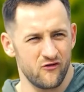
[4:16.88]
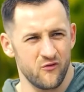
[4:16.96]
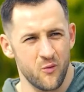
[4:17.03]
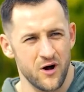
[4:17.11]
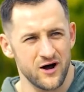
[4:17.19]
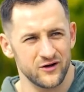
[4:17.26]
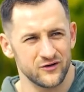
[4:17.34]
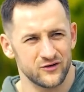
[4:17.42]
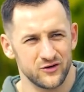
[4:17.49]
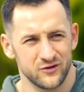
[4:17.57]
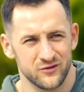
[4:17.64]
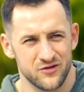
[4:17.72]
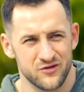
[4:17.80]
of one
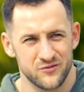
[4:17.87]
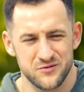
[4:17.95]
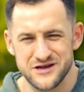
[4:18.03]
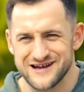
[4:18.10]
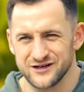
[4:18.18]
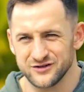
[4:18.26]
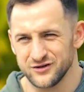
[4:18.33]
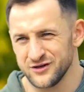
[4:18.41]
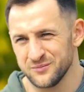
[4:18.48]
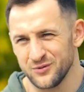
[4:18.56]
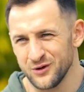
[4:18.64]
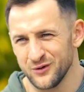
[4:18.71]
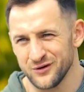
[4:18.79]
to 300
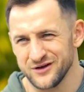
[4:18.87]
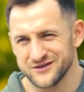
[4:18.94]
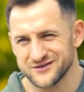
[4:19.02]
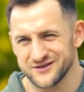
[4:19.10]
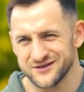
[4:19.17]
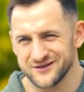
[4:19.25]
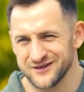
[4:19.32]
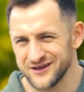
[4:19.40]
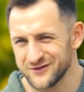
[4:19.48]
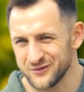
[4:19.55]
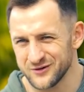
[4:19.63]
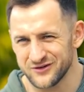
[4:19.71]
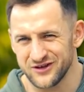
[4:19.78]
employees in
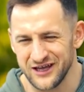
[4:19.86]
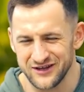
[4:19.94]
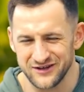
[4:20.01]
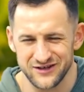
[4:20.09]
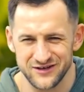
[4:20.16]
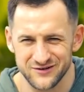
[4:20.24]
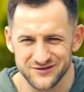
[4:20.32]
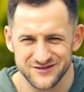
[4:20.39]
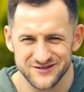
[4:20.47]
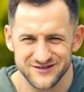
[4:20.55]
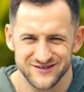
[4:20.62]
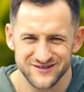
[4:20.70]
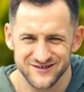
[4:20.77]
like what 10
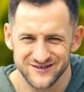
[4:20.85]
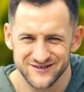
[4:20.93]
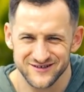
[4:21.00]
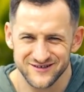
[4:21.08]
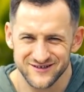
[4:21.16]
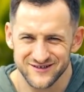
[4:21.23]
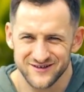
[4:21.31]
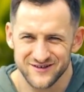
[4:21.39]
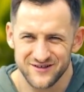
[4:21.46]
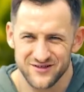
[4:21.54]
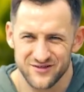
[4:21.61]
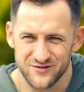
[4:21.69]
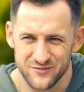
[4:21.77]
years very quickly
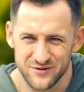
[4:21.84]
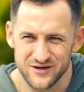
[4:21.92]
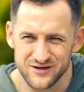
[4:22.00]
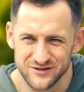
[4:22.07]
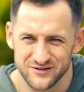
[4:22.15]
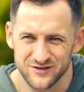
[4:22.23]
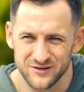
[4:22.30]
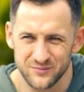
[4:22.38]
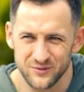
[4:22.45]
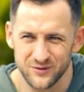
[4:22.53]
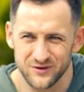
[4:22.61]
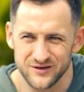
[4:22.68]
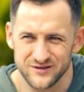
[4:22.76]
yeah 300
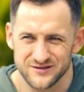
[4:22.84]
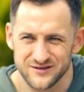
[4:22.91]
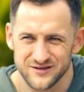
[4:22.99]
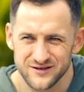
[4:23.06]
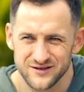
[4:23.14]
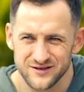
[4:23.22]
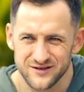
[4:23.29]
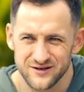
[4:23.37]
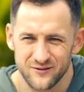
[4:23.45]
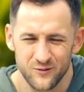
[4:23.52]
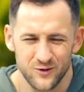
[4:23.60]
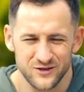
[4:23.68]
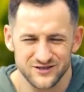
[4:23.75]
employees very quickly
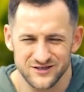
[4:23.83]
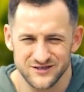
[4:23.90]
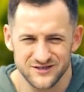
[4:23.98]
what's the